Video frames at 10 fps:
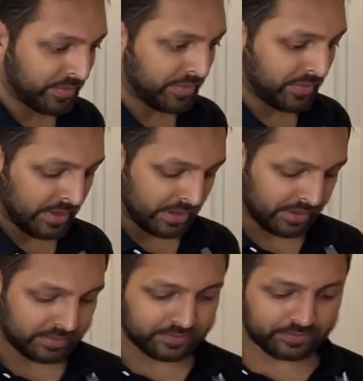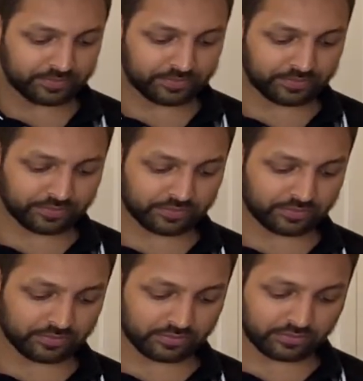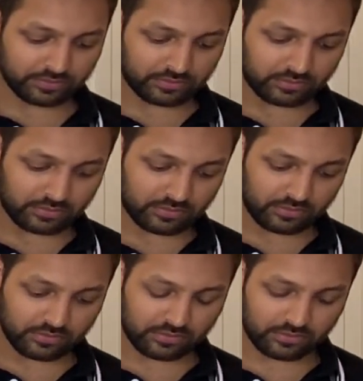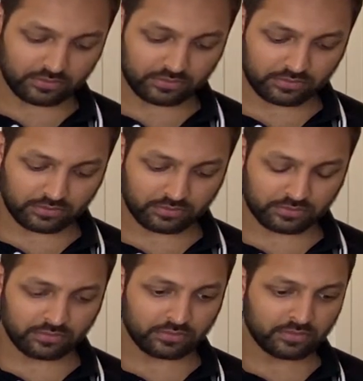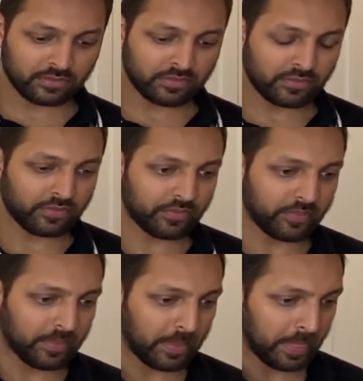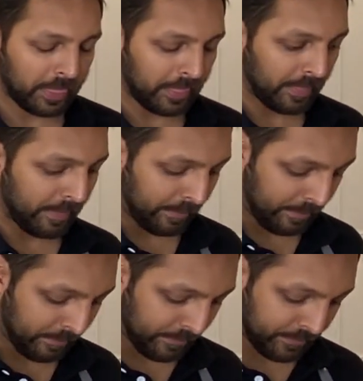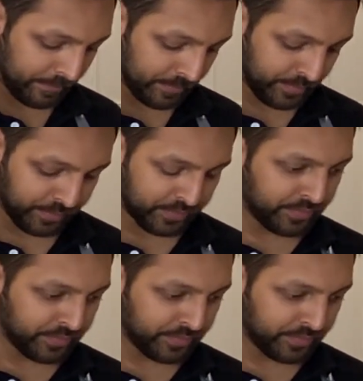(not speaking)